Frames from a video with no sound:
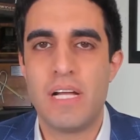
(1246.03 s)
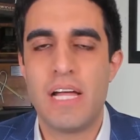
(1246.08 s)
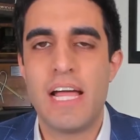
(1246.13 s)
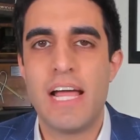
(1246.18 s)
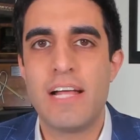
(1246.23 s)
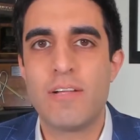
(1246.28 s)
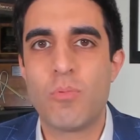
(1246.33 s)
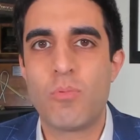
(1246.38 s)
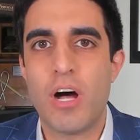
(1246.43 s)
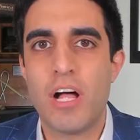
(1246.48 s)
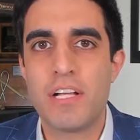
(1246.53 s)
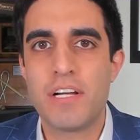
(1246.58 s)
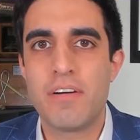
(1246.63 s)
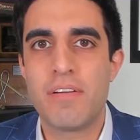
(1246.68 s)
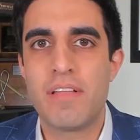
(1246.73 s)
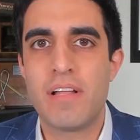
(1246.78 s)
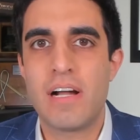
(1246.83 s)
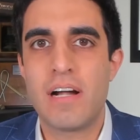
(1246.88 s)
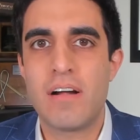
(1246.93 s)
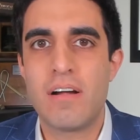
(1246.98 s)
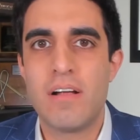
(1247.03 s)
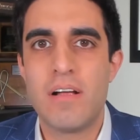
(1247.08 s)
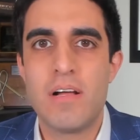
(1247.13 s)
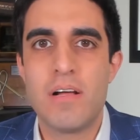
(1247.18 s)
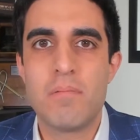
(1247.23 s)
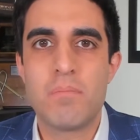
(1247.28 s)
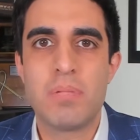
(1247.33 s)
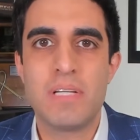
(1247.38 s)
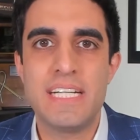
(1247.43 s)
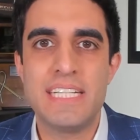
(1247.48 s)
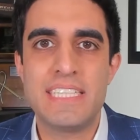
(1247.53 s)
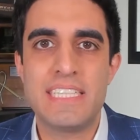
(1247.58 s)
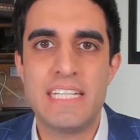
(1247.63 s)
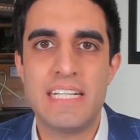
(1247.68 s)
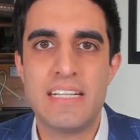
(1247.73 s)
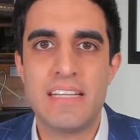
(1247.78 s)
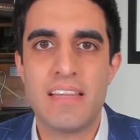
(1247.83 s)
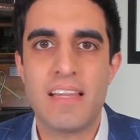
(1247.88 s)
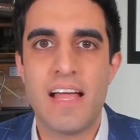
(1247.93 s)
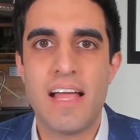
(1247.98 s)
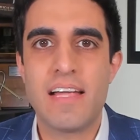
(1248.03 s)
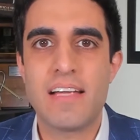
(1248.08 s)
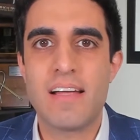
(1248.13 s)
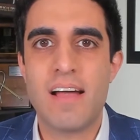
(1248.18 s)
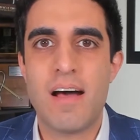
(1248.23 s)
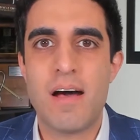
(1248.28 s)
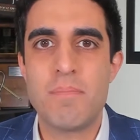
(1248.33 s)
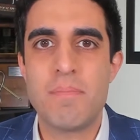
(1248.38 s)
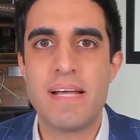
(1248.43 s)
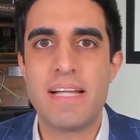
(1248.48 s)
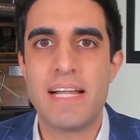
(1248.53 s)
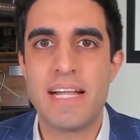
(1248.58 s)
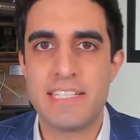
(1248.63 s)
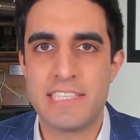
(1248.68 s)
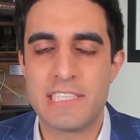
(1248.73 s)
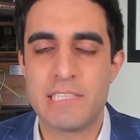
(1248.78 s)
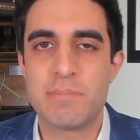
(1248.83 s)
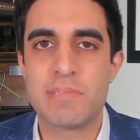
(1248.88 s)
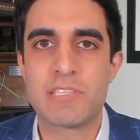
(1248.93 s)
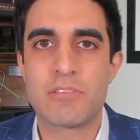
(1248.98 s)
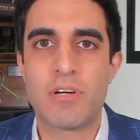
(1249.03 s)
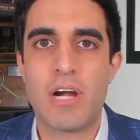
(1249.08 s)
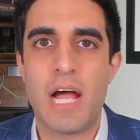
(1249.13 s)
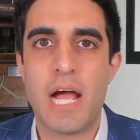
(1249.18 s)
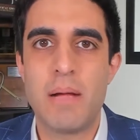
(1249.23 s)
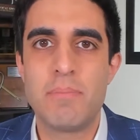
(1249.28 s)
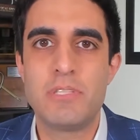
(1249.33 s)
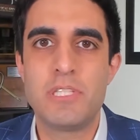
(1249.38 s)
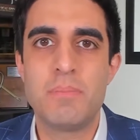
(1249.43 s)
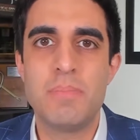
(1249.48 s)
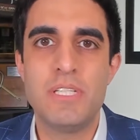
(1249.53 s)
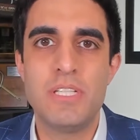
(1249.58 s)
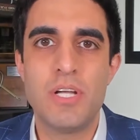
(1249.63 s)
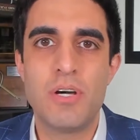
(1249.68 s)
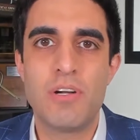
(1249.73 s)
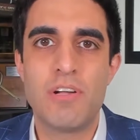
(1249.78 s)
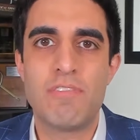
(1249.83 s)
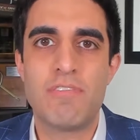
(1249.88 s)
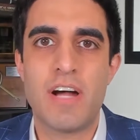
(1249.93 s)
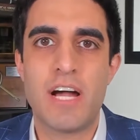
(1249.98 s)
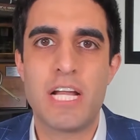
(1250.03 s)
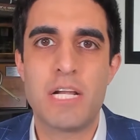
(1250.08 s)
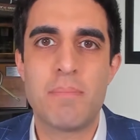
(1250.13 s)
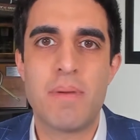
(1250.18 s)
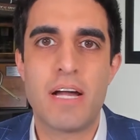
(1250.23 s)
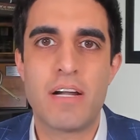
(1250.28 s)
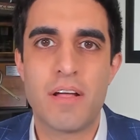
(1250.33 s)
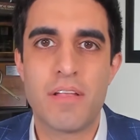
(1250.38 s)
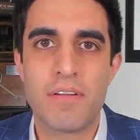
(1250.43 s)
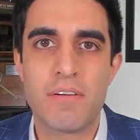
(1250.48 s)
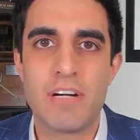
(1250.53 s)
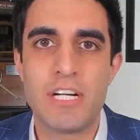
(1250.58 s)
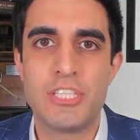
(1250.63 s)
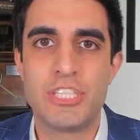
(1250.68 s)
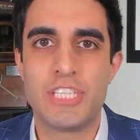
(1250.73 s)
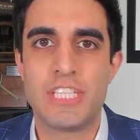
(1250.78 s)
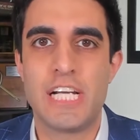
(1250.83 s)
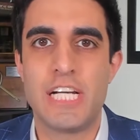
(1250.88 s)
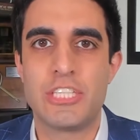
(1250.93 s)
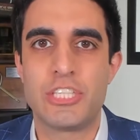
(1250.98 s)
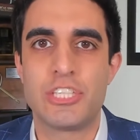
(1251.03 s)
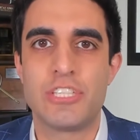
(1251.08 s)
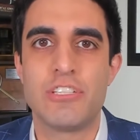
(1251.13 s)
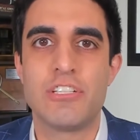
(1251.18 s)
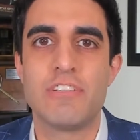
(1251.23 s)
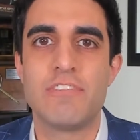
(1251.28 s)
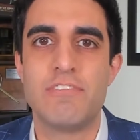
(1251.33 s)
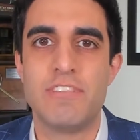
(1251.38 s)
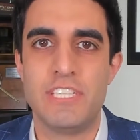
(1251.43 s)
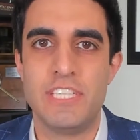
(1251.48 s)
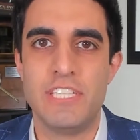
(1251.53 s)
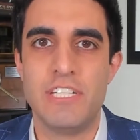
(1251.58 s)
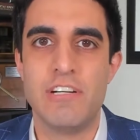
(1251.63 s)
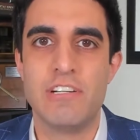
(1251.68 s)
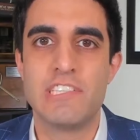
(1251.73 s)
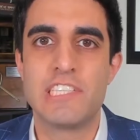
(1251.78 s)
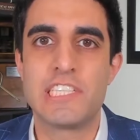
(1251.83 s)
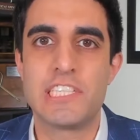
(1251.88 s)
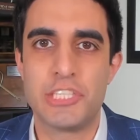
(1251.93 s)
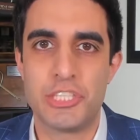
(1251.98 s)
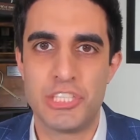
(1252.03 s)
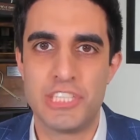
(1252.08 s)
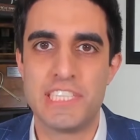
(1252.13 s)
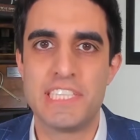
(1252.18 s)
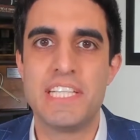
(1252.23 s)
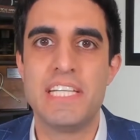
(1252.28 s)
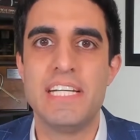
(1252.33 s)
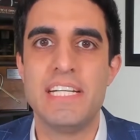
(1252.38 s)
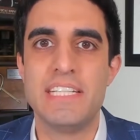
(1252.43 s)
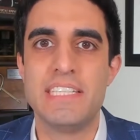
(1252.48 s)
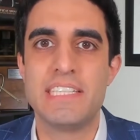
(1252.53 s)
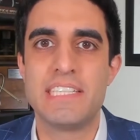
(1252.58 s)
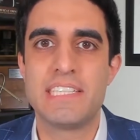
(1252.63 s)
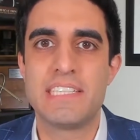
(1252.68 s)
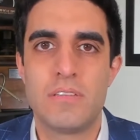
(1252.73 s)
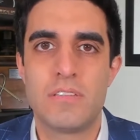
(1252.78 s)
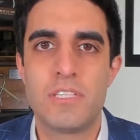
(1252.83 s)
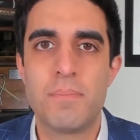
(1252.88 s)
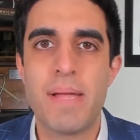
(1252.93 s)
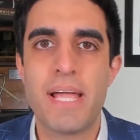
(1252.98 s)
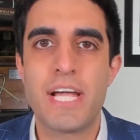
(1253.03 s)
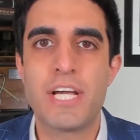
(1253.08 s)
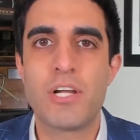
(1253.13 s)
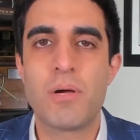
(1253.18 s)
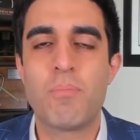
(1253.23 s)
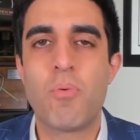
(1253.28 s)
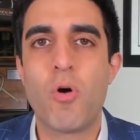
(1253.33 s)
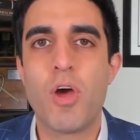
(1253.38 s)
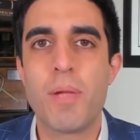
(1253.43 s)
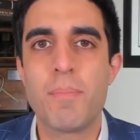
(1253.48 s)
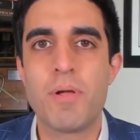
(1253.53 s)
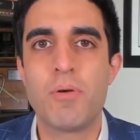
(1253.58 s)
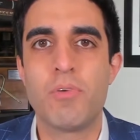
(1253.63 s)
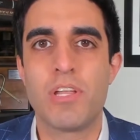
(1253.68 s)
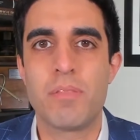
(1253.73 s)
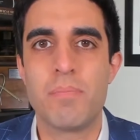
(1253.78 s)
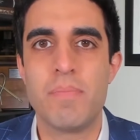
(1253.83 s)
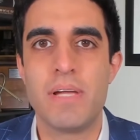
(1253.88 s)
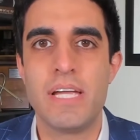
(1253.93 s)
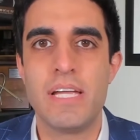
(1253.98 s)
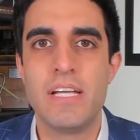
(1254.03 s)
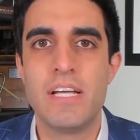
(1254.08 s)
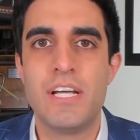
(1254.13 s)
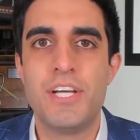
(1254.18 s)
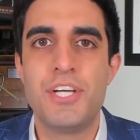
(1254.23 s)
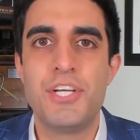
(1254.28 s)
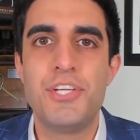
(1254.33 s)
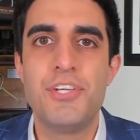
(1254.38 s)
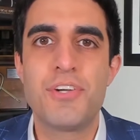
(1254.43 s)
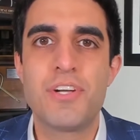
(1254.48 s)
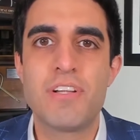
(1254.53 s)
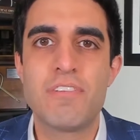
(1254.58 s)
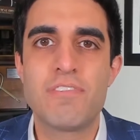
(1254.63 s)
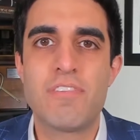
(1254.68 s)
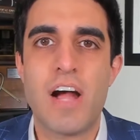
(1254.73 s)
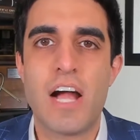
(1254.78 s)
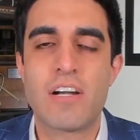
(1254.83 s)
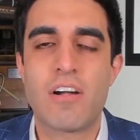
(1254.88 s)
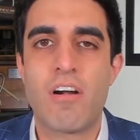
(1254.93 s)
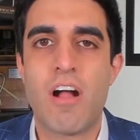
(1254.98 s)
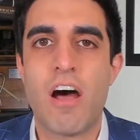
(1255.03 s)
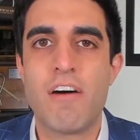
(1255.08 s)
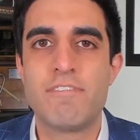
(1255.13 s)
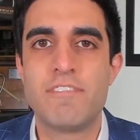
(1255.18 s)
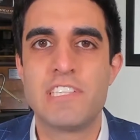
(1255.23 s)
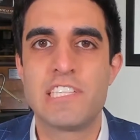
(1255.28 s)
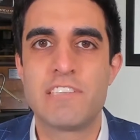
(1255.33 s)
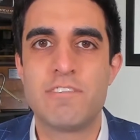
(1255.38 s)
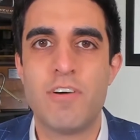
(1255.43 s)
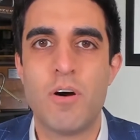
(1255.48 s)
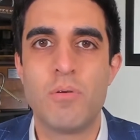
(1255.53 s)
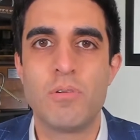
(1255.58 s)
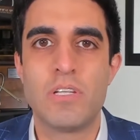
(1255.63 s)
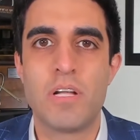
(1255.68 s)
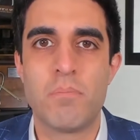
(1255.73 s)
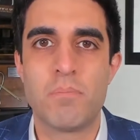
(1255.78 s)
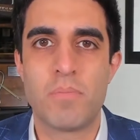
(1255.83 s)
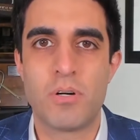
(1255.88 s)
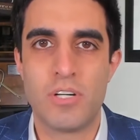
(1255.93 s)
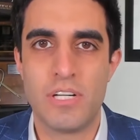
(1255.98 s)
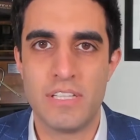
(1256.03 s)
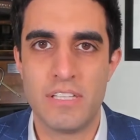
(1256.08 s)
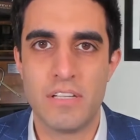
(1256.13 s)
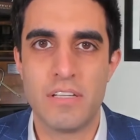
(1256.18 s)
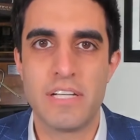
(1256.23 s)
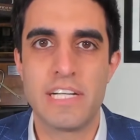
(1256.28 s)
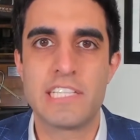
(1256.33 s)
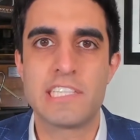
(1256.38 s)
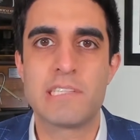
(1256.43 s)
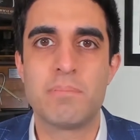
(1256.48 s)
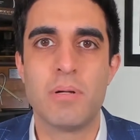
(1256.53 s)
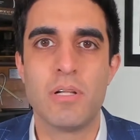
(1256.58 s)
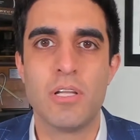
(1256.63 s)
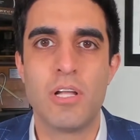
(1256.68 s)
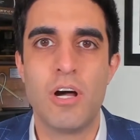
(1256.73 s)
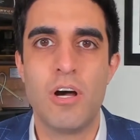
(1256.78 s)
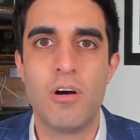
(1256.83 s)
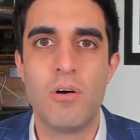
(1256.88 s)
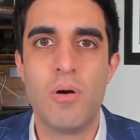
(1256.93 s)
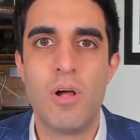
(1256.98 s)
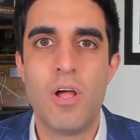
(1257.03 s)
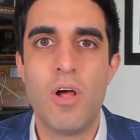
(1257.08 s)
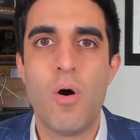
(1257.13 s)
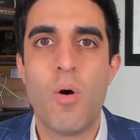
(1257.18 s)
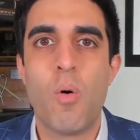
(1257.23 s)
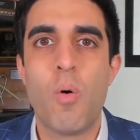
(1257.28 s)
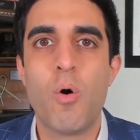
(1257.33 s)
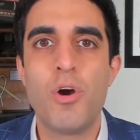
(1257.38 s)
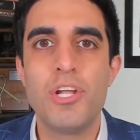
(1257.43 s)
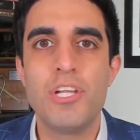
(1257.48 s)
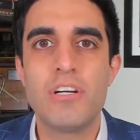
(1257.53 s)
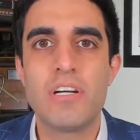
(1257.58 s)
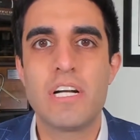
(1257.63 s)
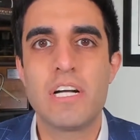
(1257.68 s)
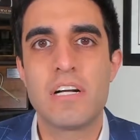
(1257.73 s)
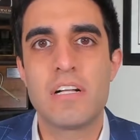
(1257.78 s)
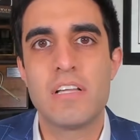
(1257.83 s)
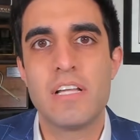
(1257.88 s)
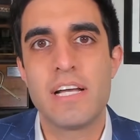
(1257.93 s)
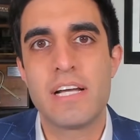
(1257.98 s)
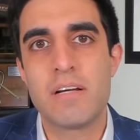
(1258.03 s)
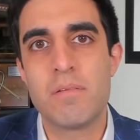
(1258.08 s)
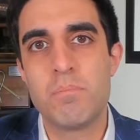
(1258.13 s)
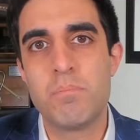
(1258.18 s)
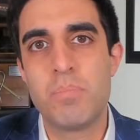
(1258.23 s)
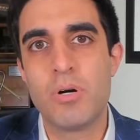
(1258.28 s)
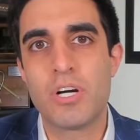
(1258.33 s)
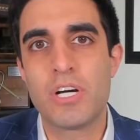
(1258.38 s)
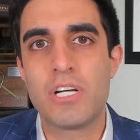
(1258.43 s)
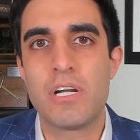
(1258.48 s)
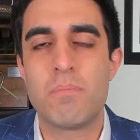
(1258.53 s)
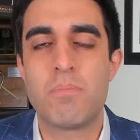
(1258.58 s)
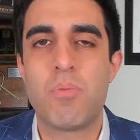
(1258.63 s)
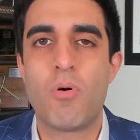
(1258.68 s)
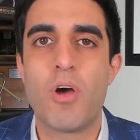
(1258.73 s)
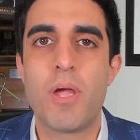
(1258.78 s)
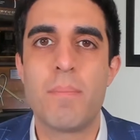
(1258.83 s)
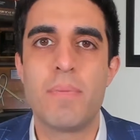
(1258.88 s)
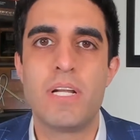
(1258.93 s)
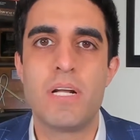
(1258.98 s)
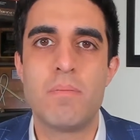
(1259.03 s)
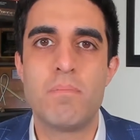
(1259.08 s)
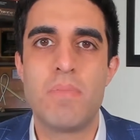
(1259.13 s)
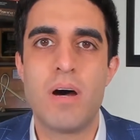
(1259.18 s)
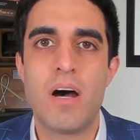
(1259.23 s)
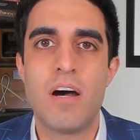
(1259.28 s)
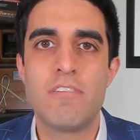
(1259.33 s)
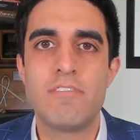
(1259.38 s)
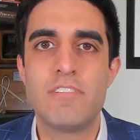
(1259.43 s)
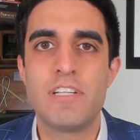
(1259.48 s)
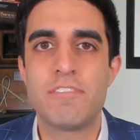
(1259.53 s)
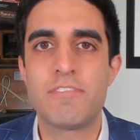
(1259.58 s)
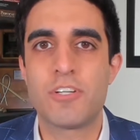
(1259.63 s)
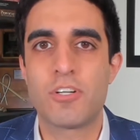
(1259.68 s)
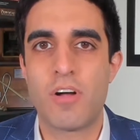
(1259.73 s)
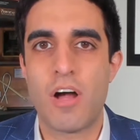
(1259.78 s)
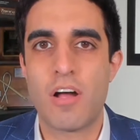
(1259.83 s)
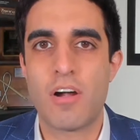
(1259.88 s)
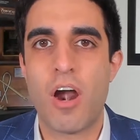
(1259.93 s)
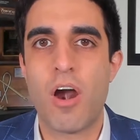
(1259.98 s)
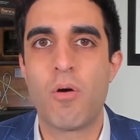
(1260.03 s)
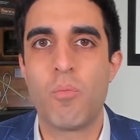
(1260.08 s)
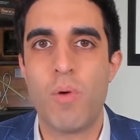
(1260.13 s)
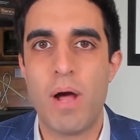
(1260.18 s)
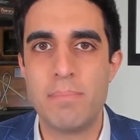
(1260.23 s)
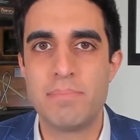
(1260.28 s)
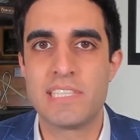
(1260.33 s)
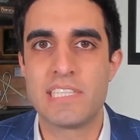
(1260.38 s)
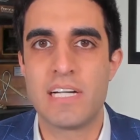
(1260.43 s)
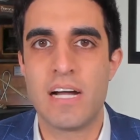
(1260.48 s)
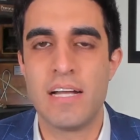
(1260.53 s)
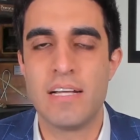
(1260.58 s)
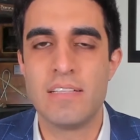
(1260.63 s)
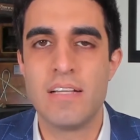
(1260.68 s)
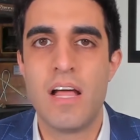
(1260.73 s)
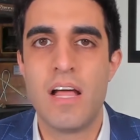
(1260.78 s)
And while you're there, please hit like, comment, and subscribe to be notified about other educational videos such as these. To make an appointment with me, you can find our office phone number in the links below, or you can click Book an Appointment above if you're on our website,